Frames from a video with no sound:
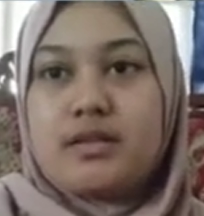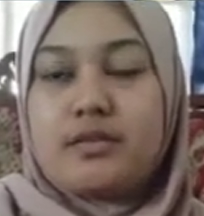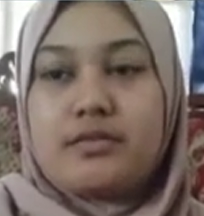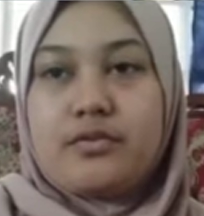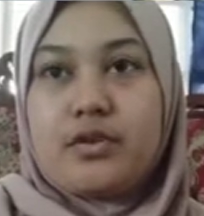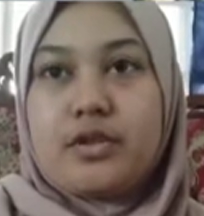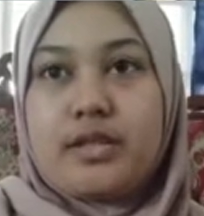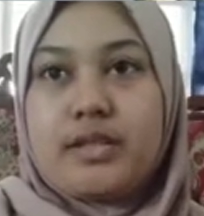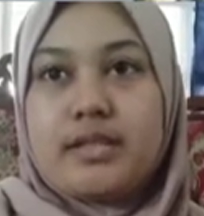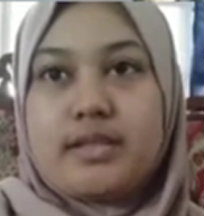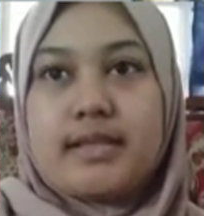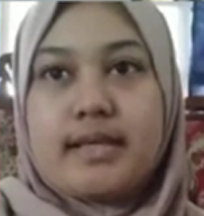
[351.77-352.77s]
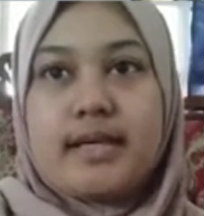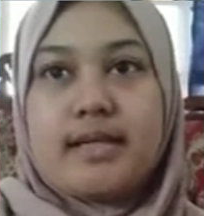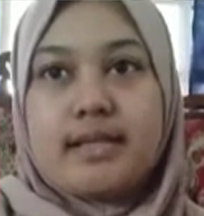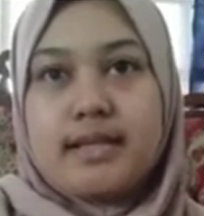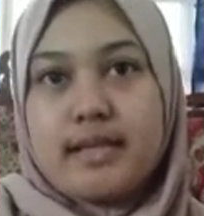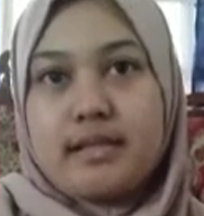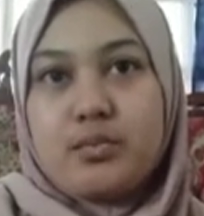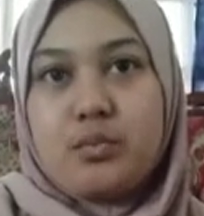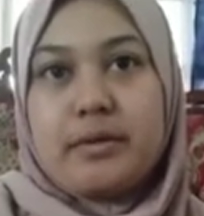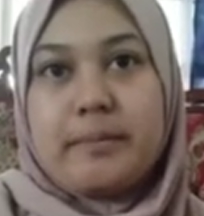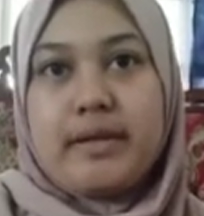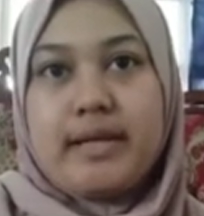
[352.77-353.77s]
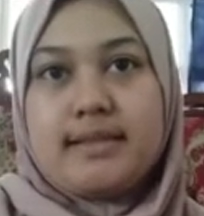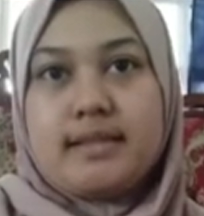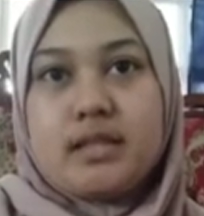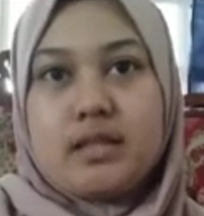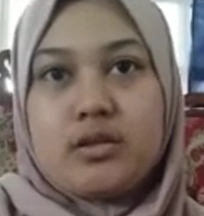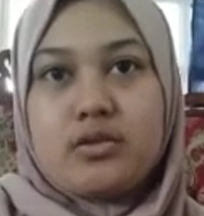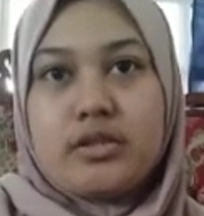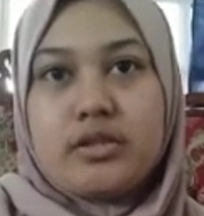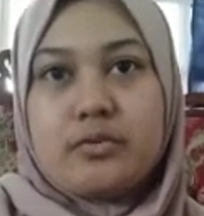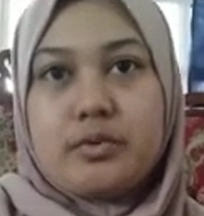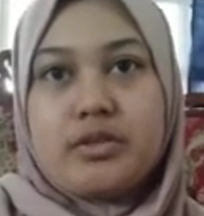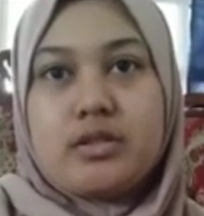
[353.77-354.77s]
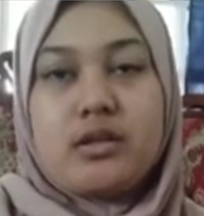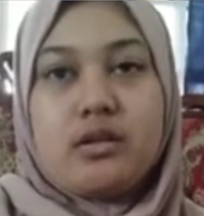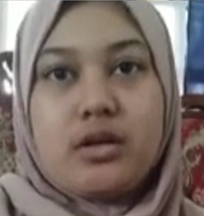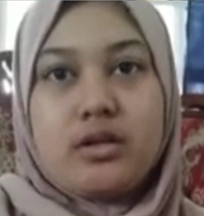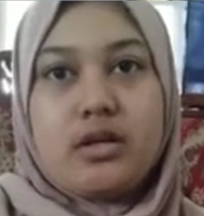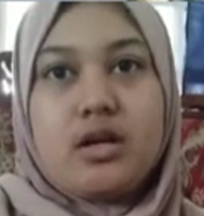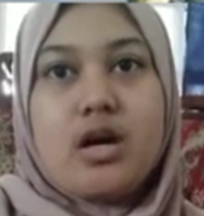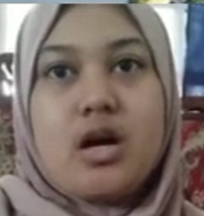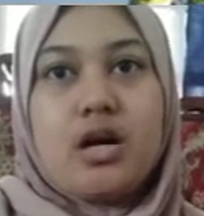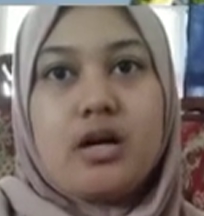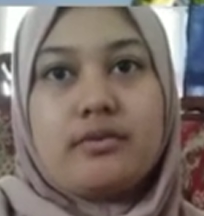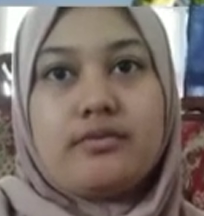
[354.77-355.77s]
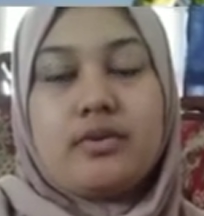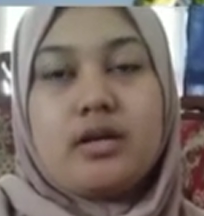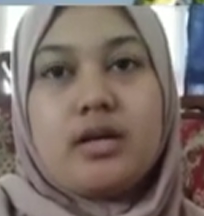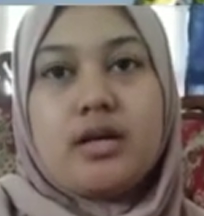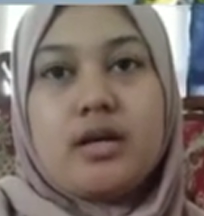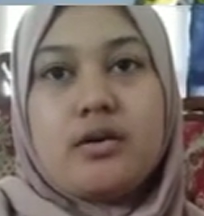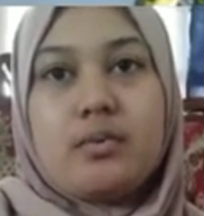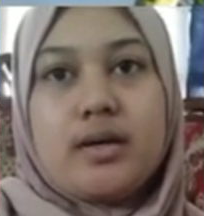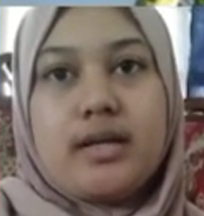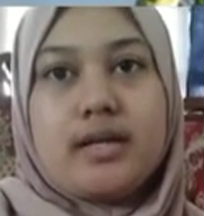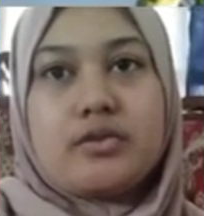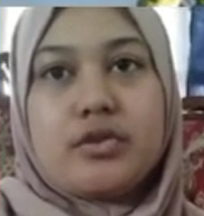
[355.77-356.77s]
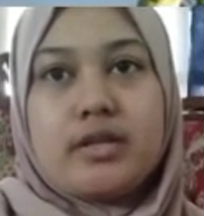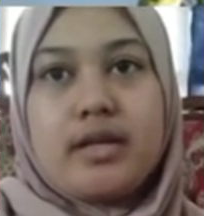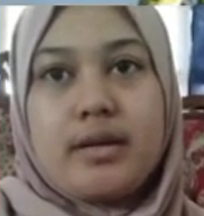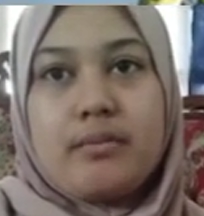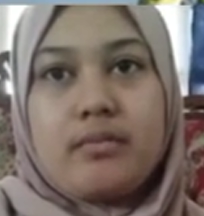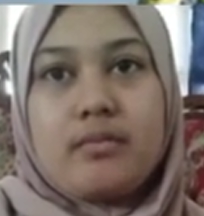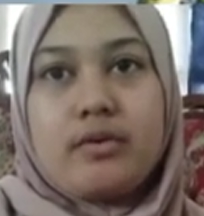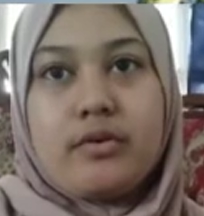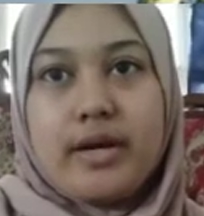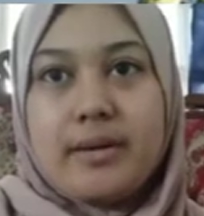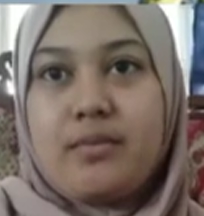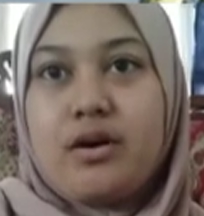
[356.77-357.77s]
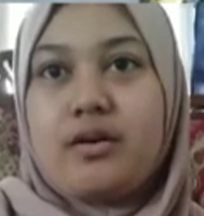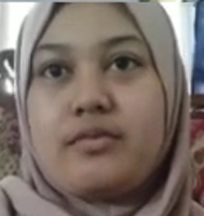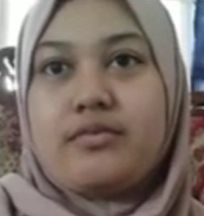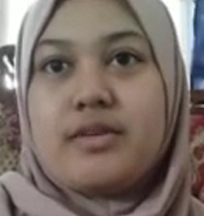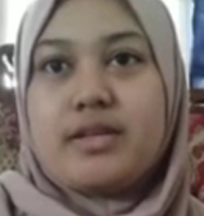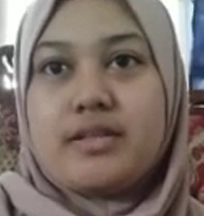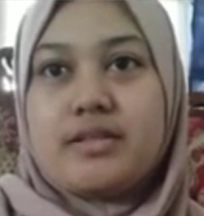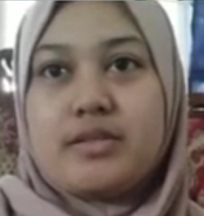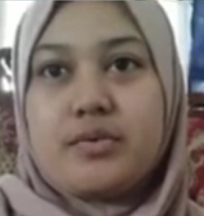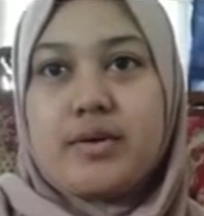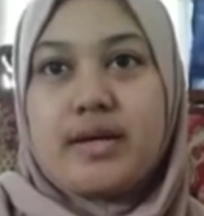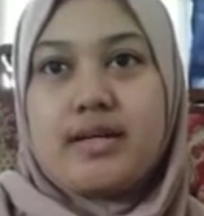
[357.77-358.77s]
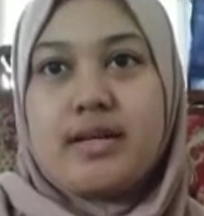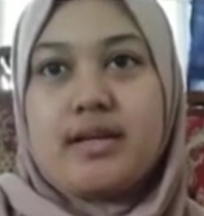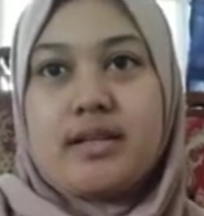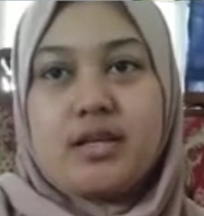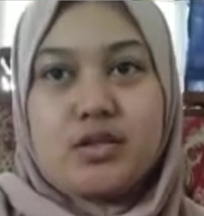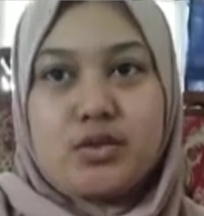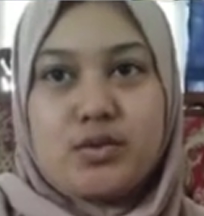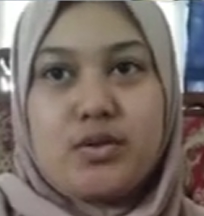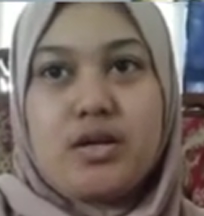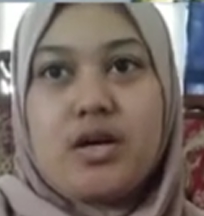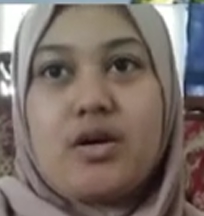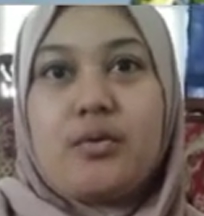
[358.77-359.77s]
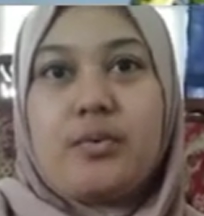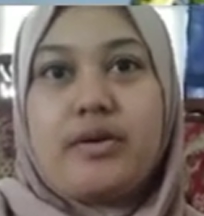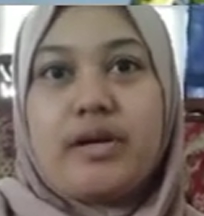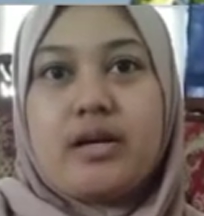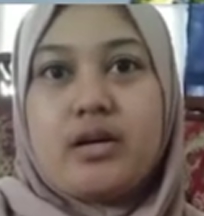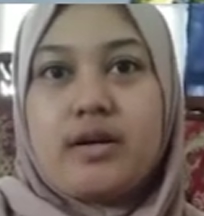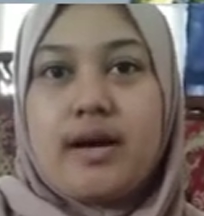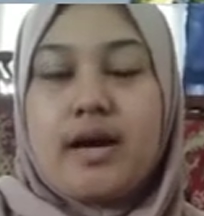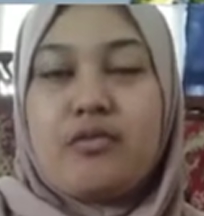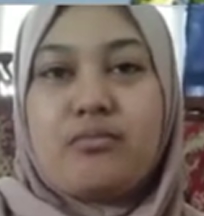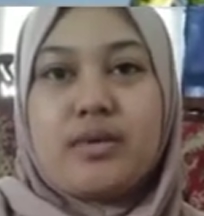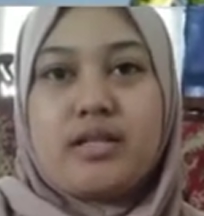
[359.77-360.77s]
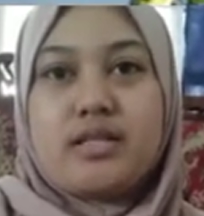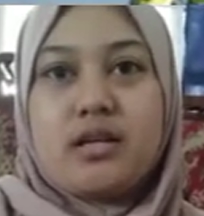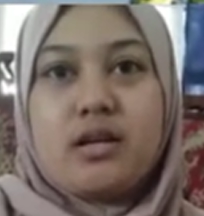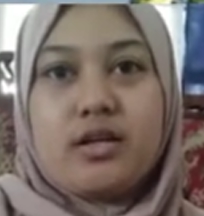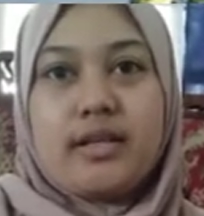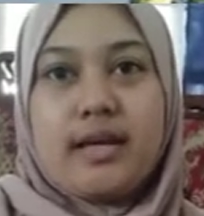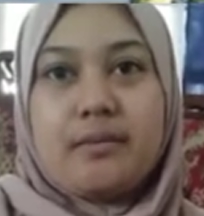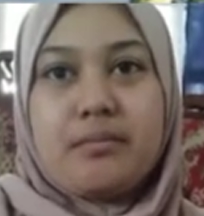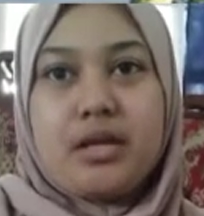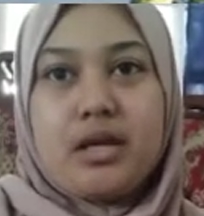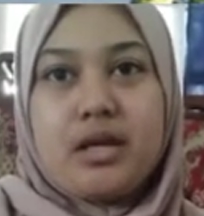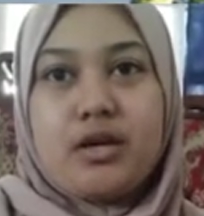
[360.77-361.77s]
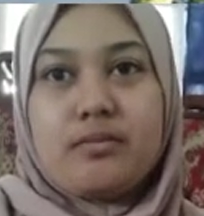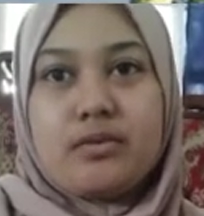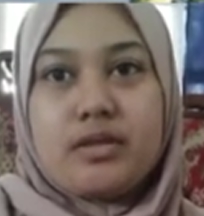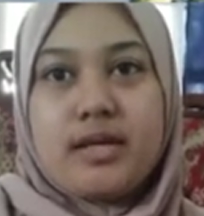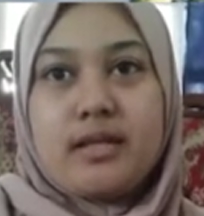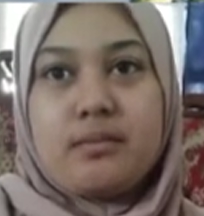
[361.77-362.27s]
For the second test, we place a continuous load of 100 gram of the strength tissue. We record how much load can be accommodated